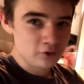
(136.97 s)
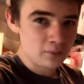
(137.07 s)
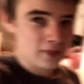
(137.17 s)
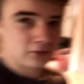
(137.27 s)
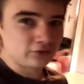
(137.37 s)

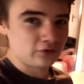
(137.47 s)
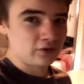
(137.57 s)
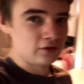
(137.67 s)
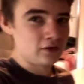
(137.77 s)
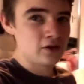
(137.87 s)
mat,
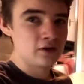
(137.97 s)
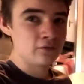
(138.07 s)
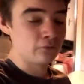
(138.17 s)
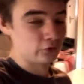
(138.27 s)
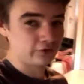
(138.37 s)

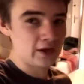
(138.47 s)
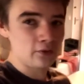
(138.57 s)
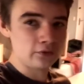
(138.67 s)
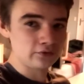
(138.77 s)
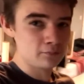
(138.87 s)
for scale,
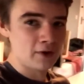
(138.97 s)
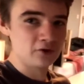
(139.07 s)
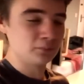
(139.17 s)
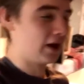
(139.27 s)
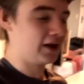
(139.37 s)
there's the mouse
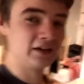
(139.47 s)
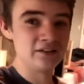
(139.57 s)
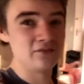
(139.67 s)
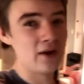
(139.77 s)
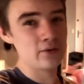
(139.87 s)
mat, and it is
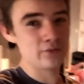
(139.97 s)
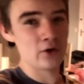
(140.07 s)
very, very